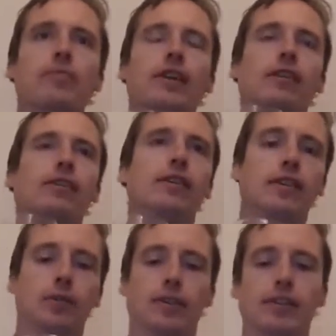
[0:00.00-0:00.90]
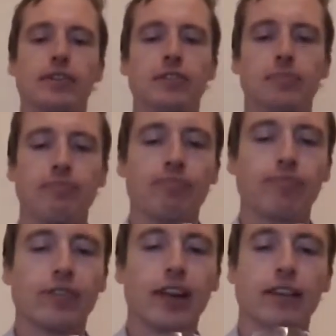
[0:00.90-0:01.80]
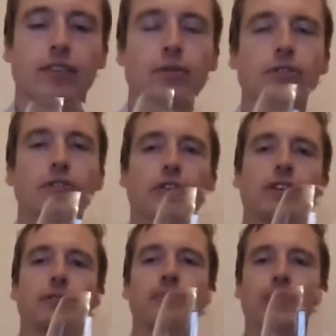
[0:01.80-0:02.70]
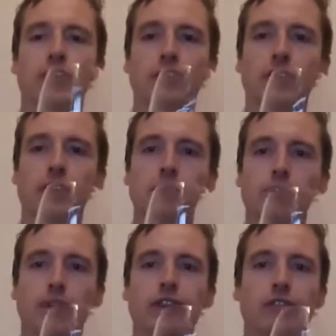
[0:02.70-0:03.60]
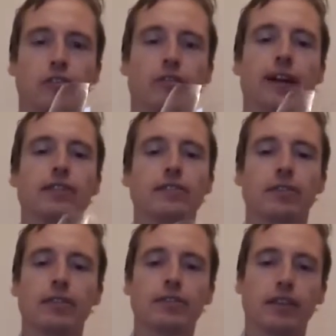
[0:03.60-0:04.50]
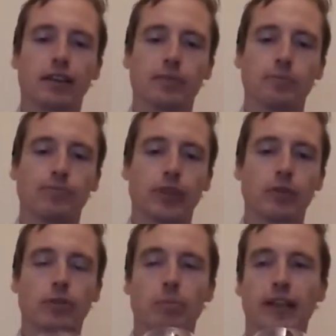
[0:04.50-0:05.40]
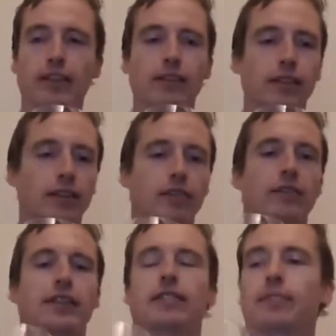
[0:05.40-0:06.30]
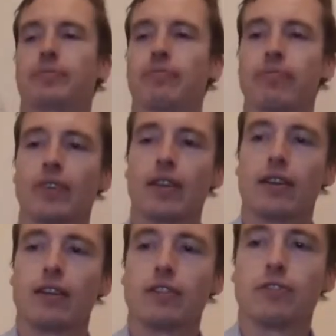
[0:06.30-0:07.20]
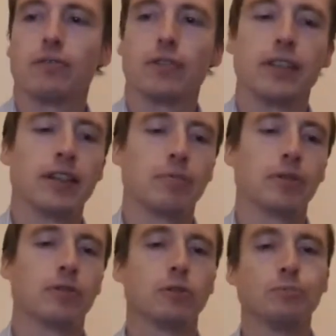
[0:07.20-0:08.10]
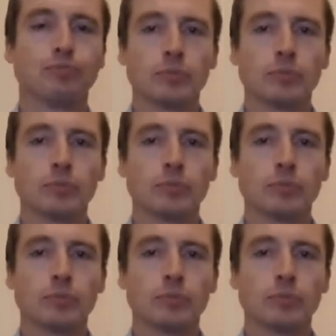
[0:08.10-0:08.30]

Oh, I know what it is. Yeah, so it's not a complete Shiraz. There is a blend in there, and I should have read that before.